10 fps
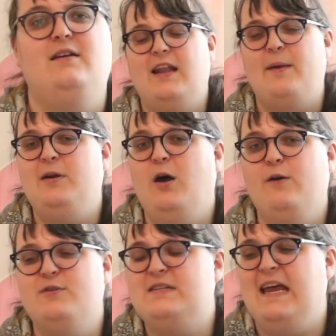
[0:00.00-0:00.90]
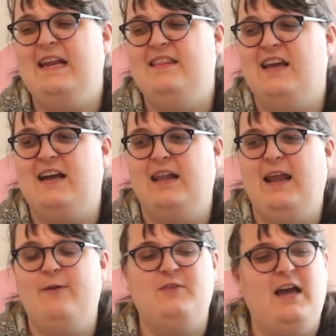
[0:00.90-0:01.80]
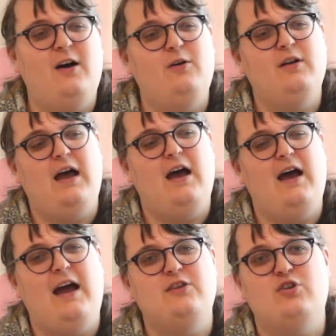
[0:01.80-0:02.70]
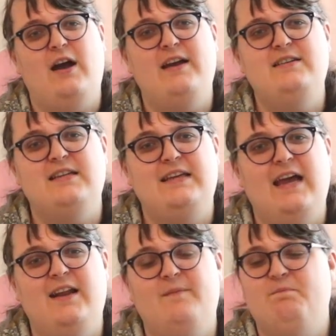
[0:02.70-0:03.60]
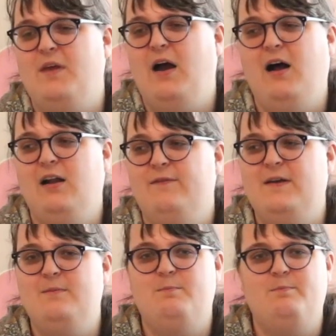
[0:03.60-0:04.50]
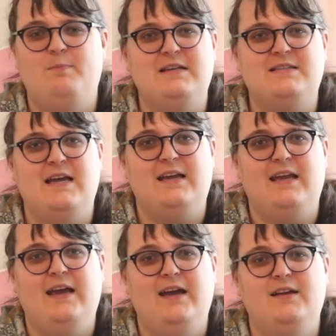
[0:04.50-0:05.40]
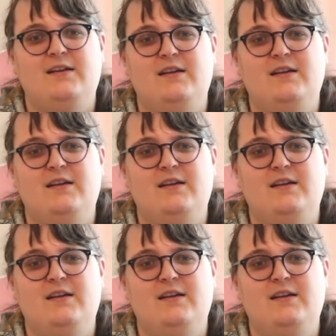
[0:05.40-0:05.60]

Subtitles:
Let me know if there's anything I left out. I tried to get all of it best I can.